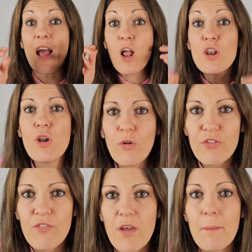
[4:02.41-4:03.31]
a lot
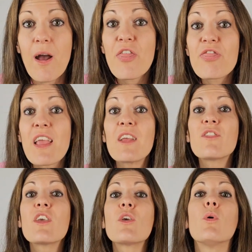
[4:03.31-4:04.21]
of them are things
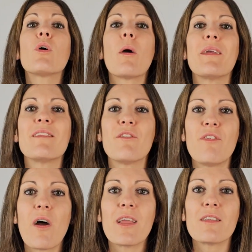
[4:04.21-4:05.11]
that you're going to
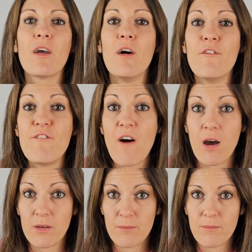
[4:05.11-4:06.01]
find
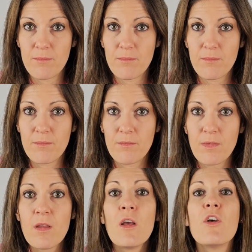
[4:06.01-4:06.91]
fun.
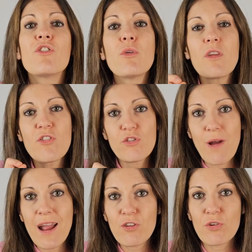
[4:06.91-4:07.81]
So
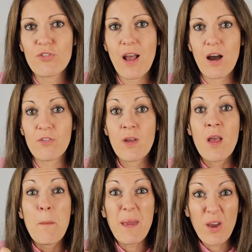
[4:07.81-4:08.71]
distract yourself,
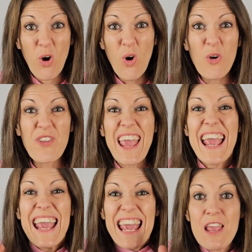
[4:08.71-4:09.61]
because
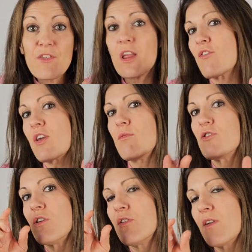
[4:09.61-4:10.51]
even if you
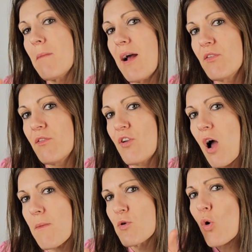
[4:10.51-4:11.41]
reduce the amount of
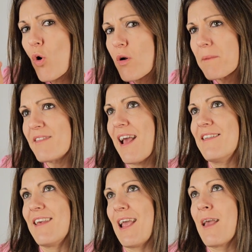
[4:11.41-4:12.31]
time you're
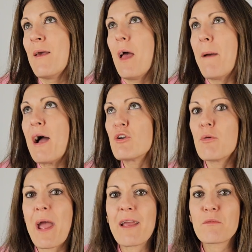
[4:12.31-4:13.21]
obsessing about
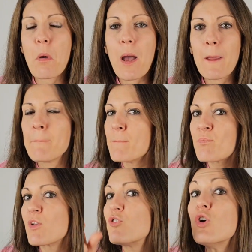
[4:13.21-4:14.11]
your ex by
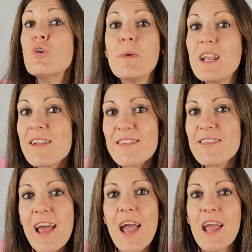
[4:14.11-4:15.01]
2 minutes a
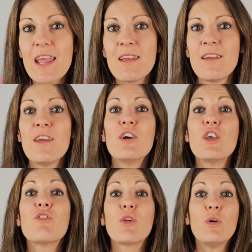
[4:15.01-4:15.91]
day,
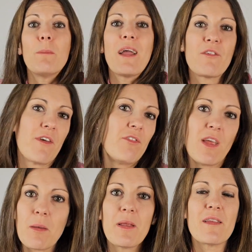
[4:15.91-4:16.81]
you've clawed back
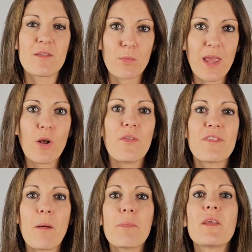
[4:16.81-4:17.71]
15 minutes a week on
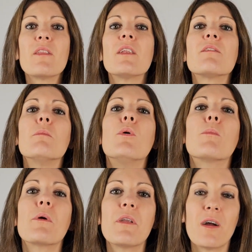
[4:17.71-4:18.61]
something that is more
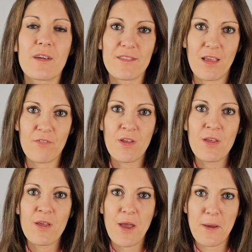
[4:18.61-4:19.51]
productive.
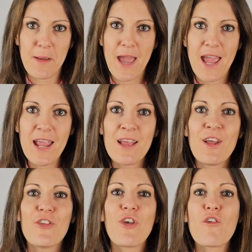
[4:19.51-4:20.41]
Okay?
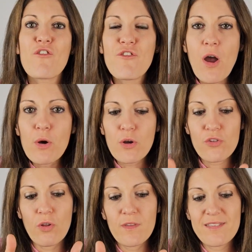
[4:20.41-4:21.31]
So focus
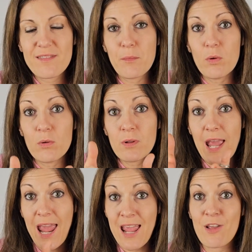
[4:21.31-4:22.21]
on the small
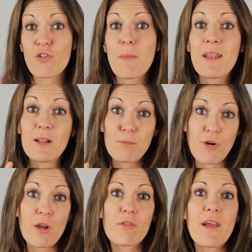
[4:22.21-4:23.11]
incremental
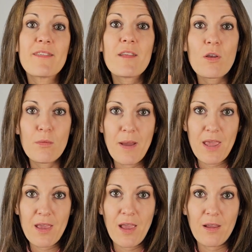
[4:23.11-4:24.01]
progress that you're
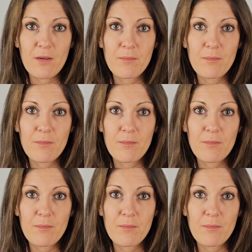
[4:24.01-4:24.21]
making.